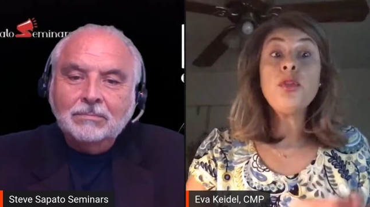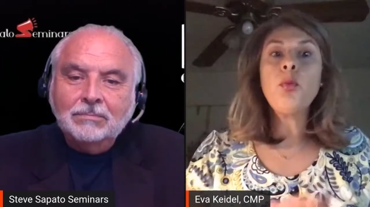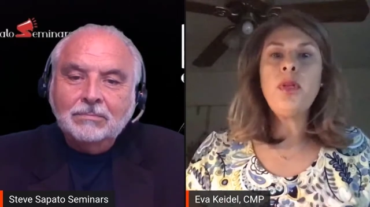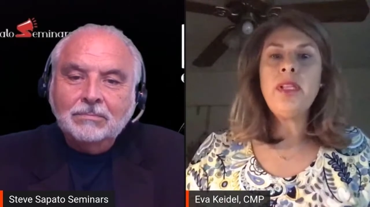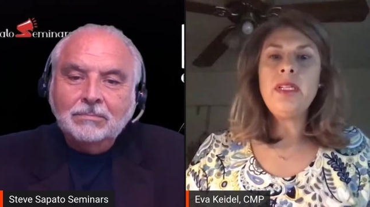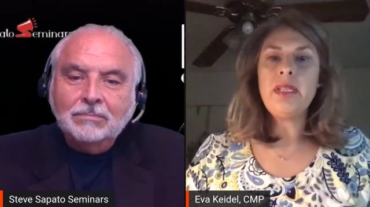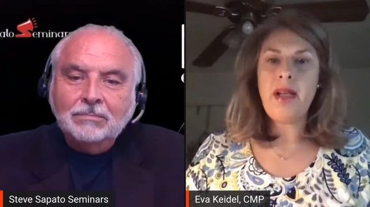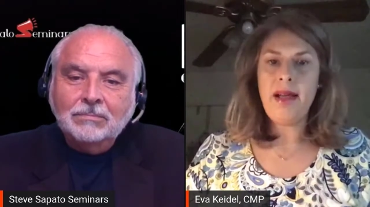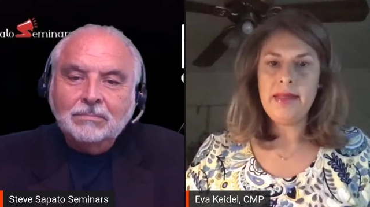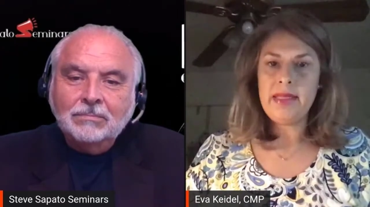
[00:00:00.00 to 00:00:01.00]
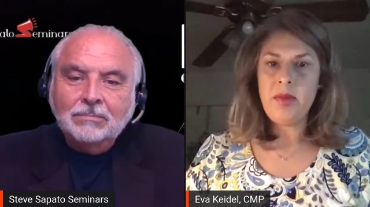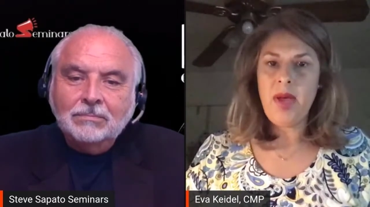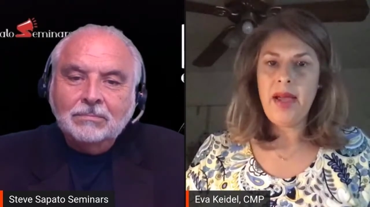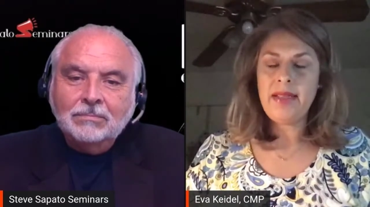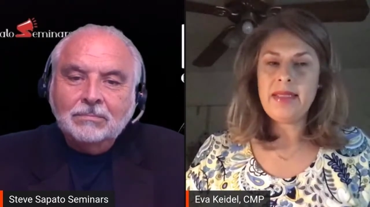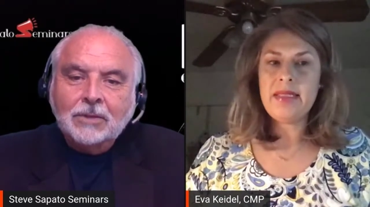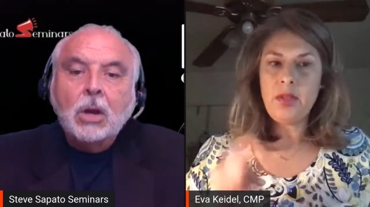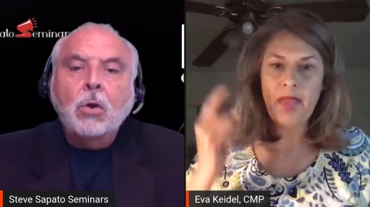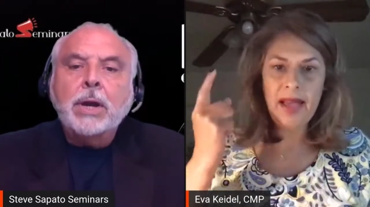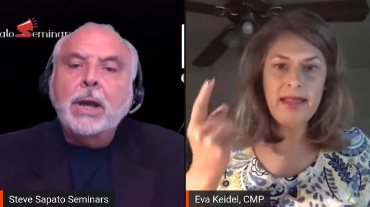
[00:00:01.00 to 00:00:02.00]
Speaker 1: are willing to customize. So
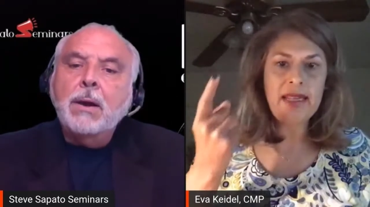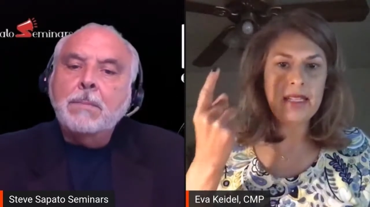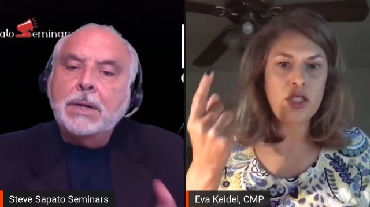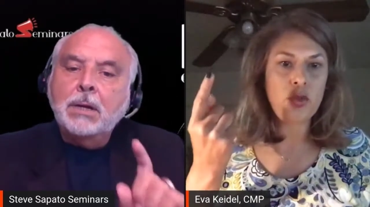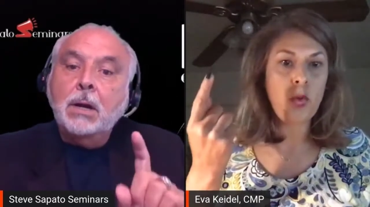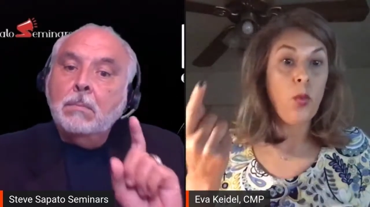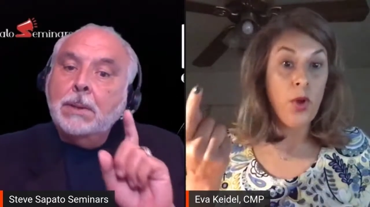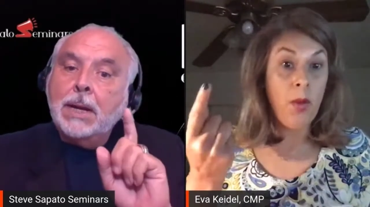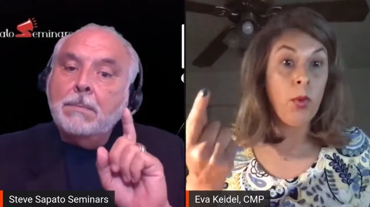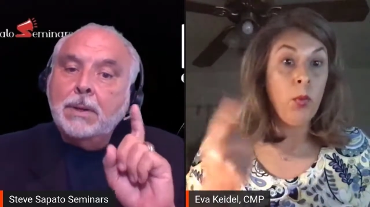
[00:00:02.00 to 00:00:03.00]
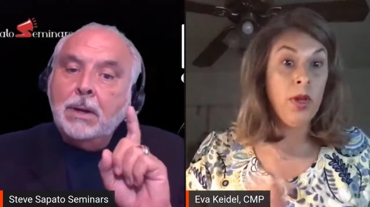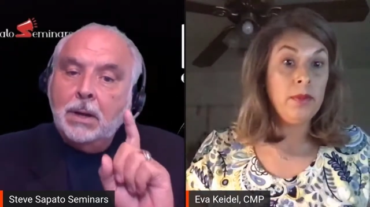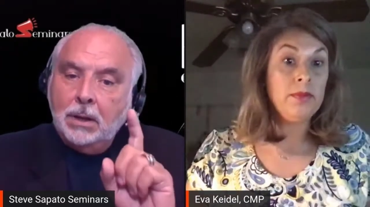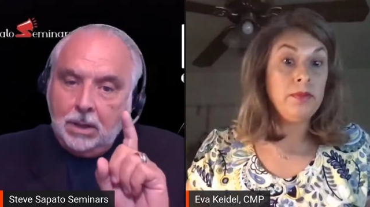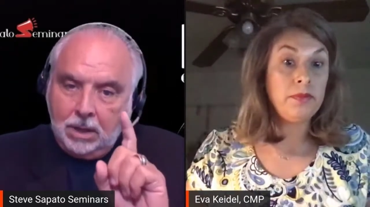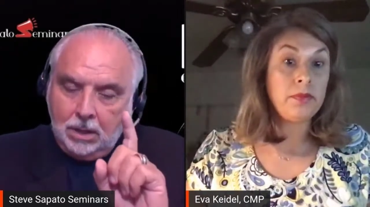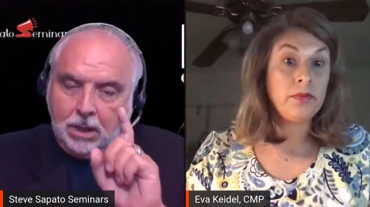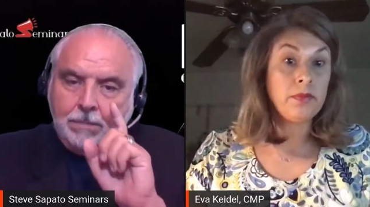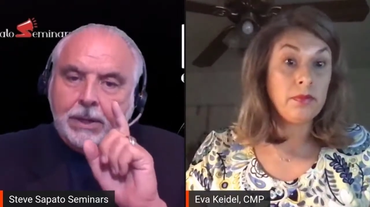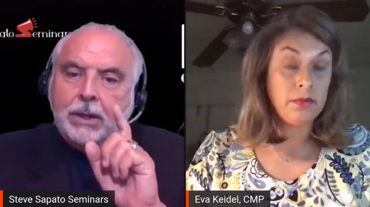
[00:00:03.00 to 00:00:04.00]
that okay, I'm gonna, but I'm um,
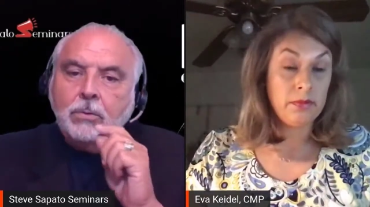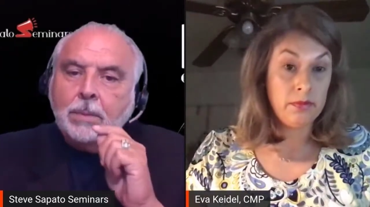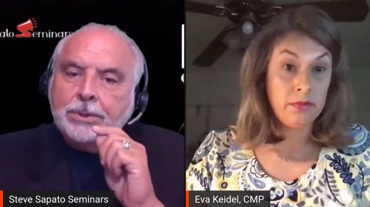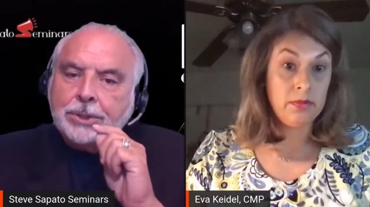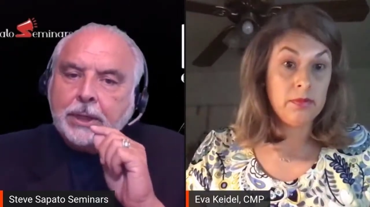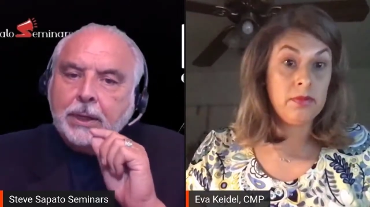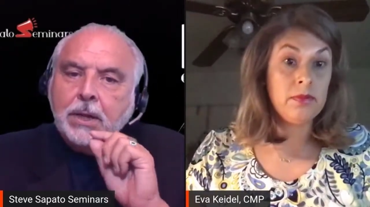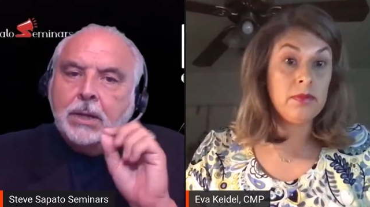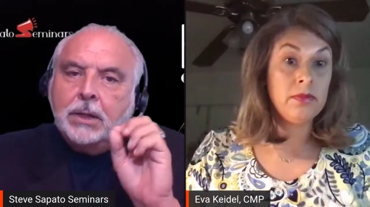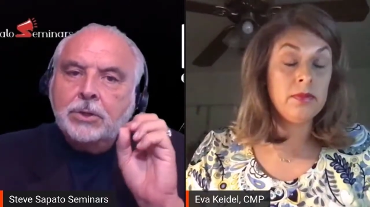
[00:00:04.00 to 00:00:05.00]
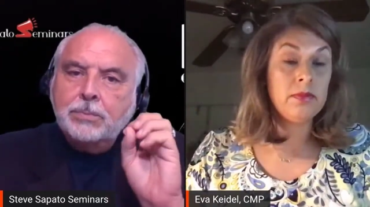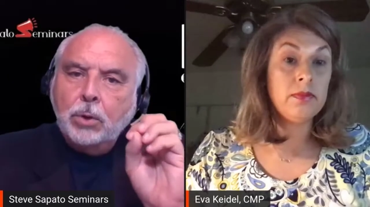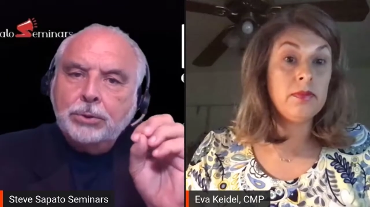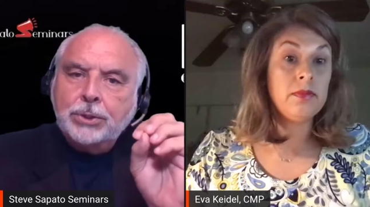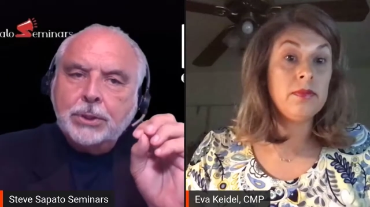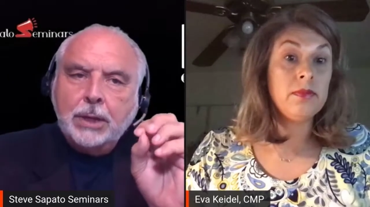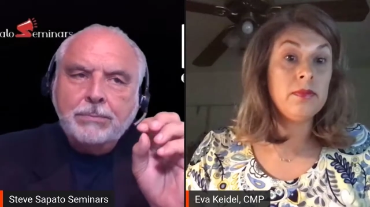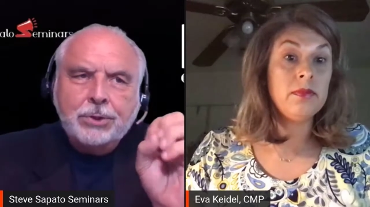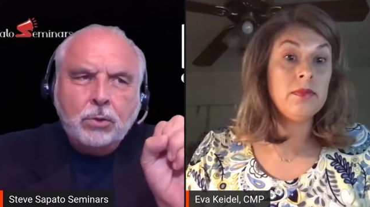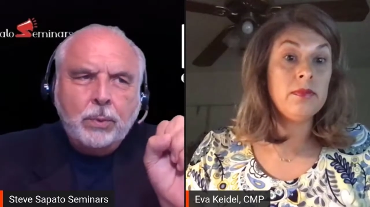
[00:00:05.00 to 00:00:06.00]
Speaker 2: I'm gonna interrupt a second because most of the
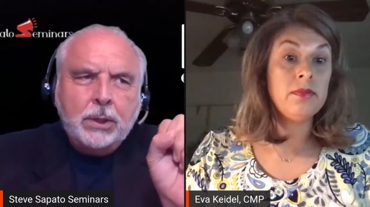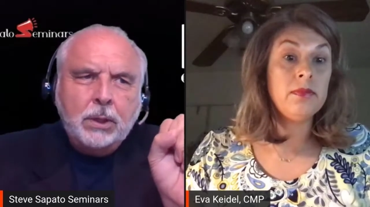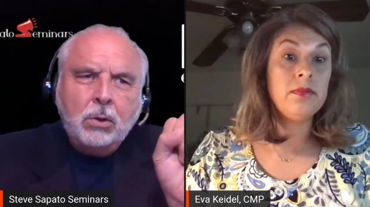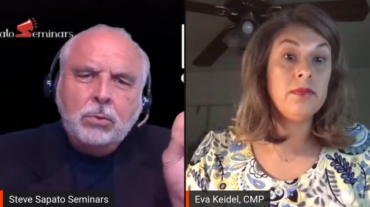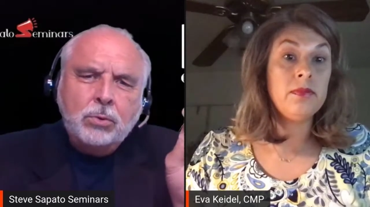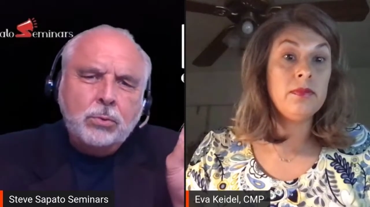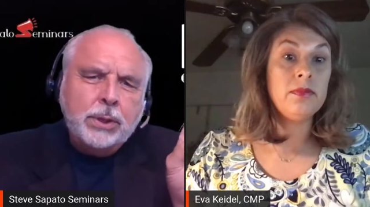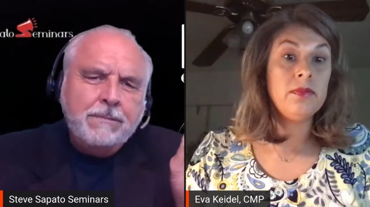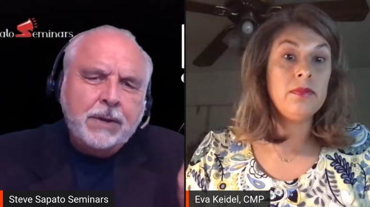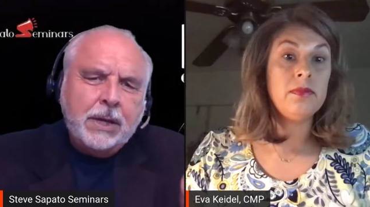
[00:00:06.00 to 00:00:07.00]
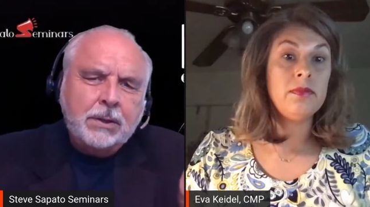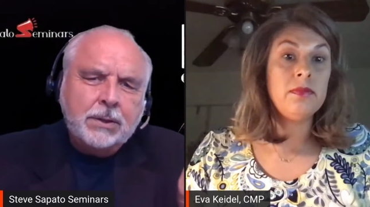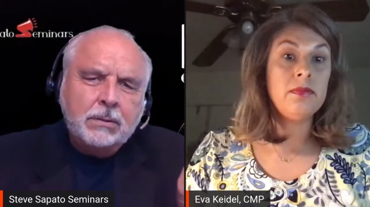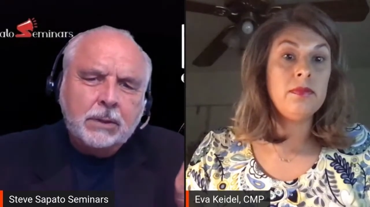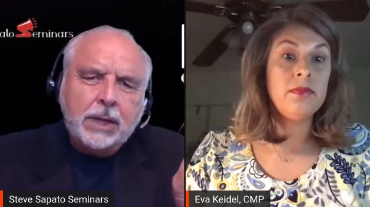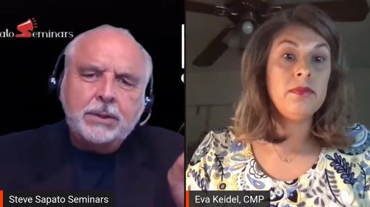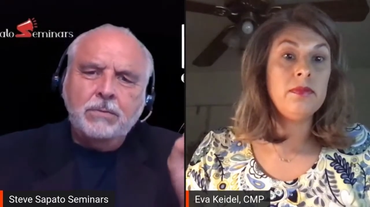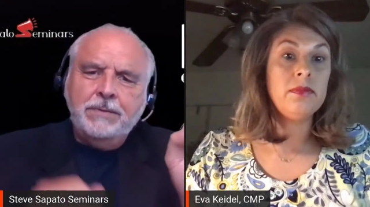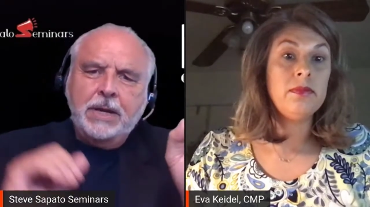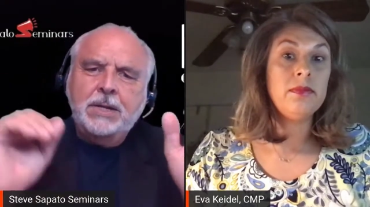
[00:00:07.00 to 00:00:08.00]
times, don't we go to an event like the
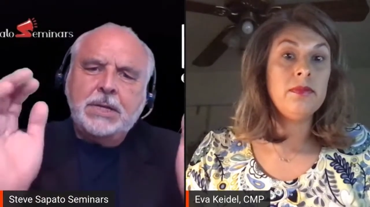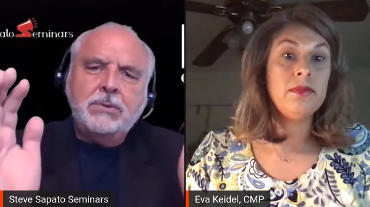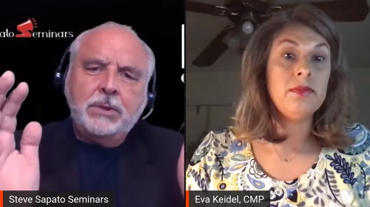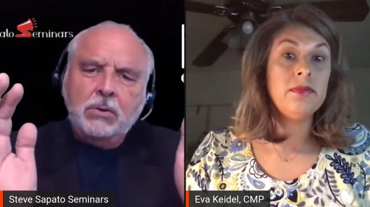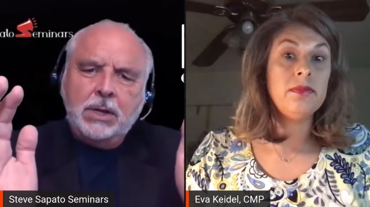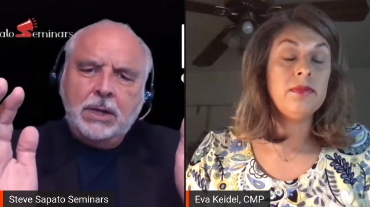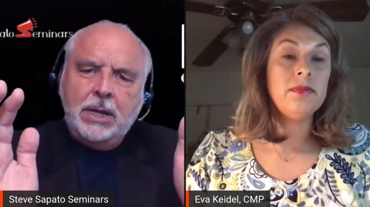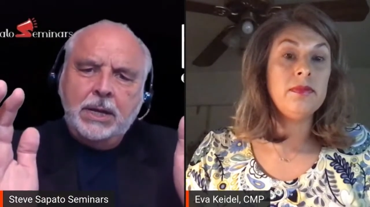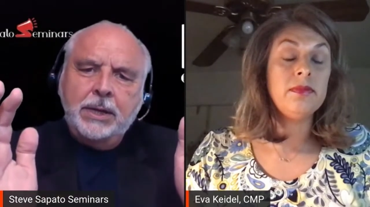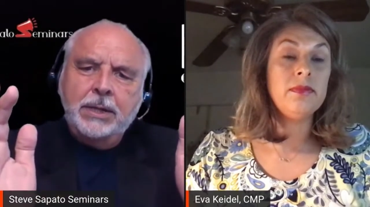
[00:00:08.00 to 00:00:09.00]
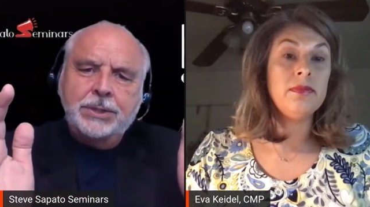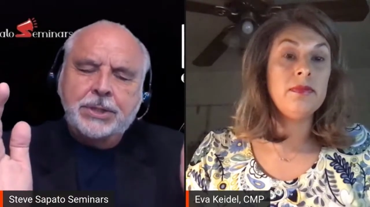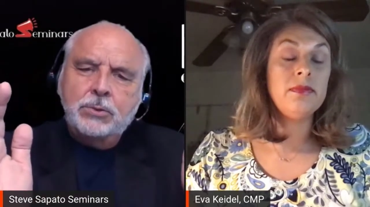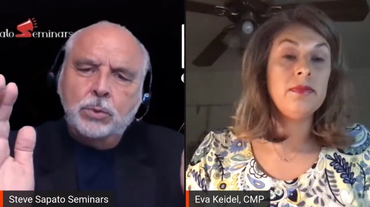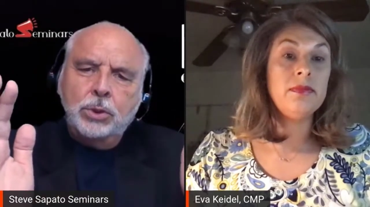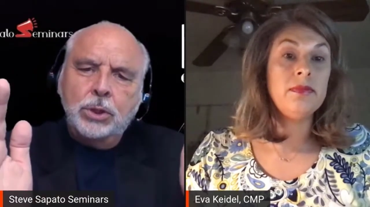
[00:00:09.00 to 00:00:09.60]
event is out there online and it says we're